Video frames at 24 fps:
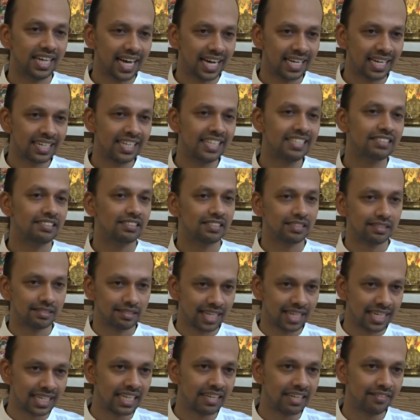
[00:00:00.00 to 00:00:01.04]
at least
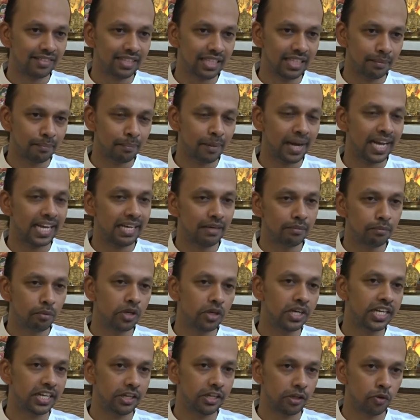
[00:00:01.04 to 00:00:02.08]
starting with the
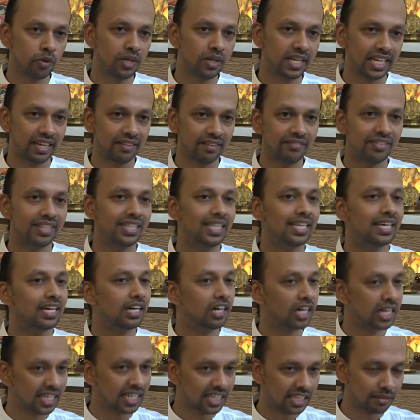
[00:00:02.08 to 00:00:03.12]
mind-body union with the
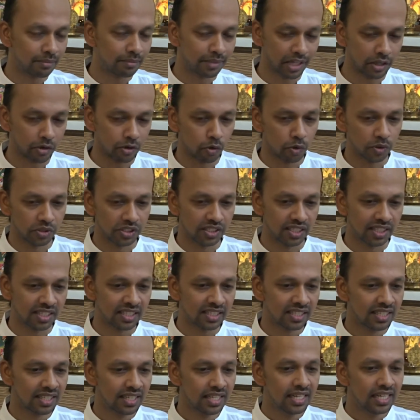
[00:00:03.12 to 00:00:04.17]
Anandamaya Kosha,